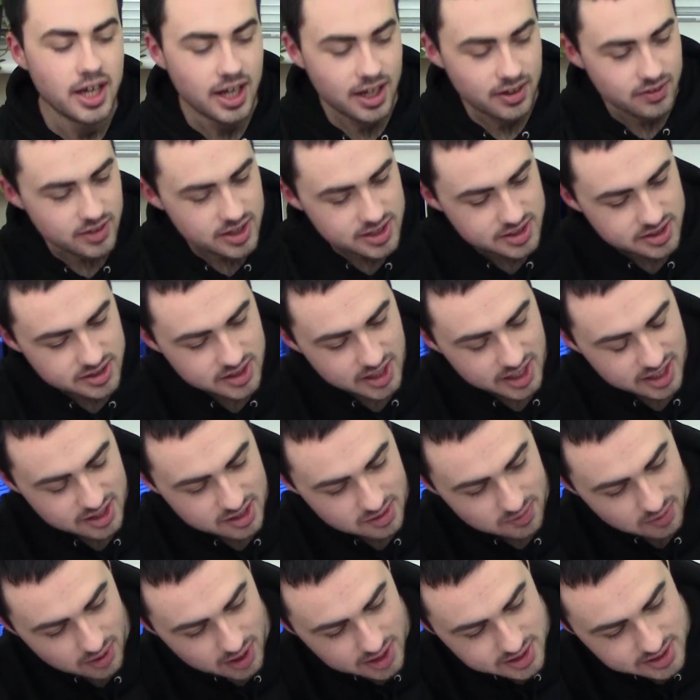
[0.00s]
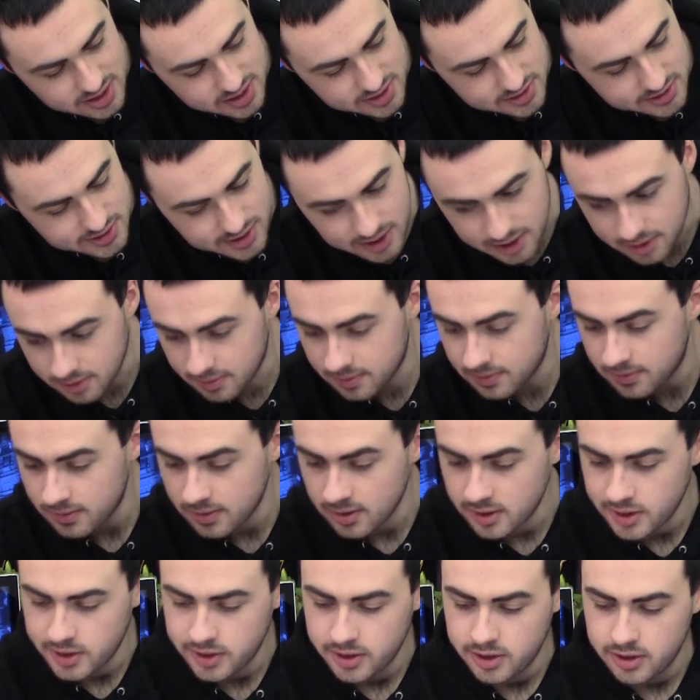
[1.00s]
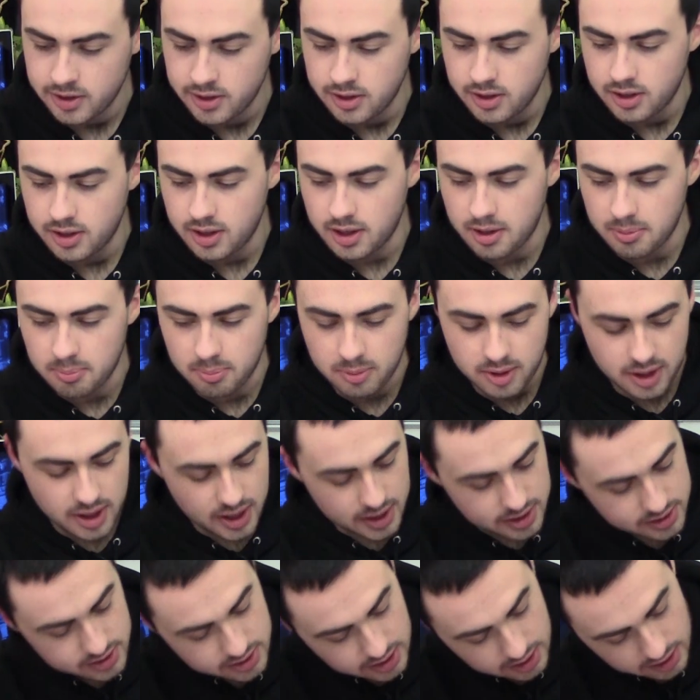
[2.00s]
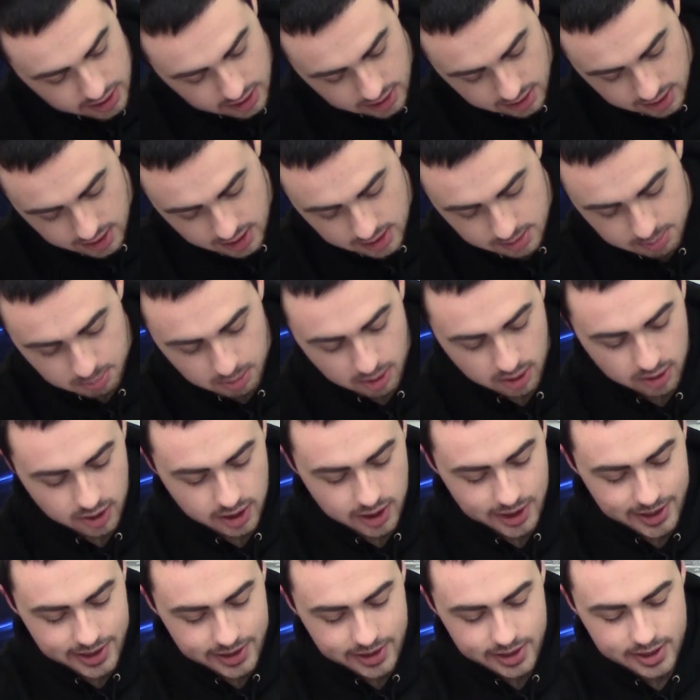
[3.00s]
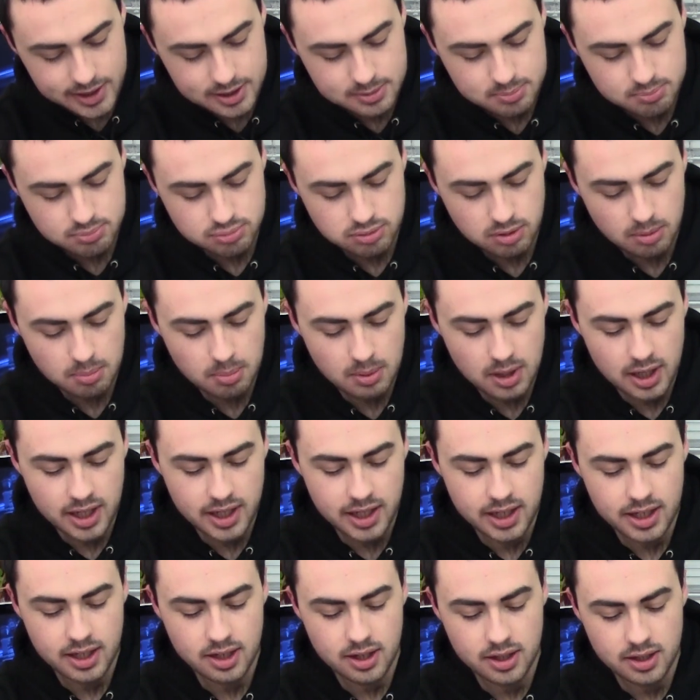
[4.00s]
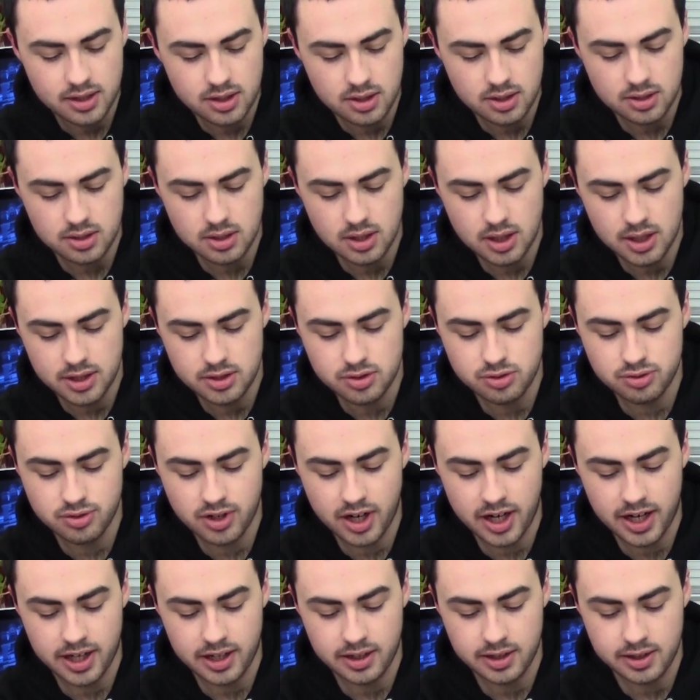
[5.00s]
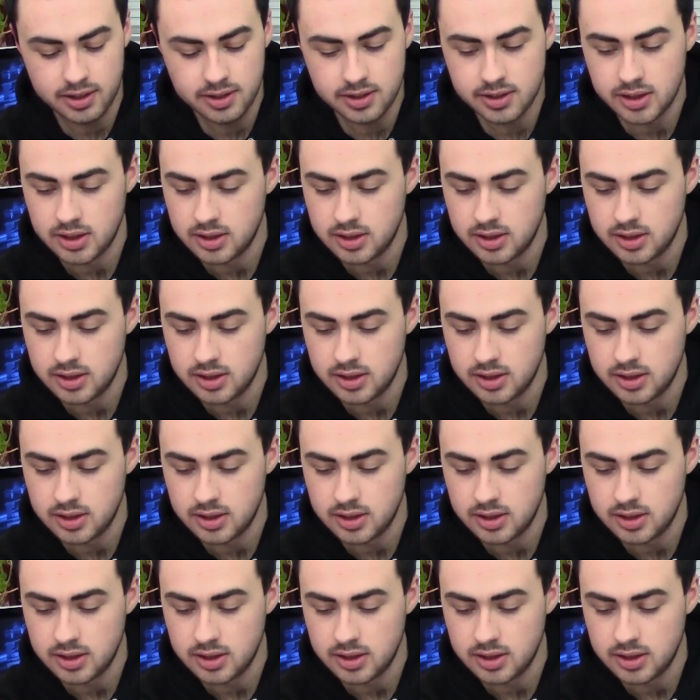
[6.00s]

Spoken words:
Here is the device itself. I'm guessing this part here is probably a drain,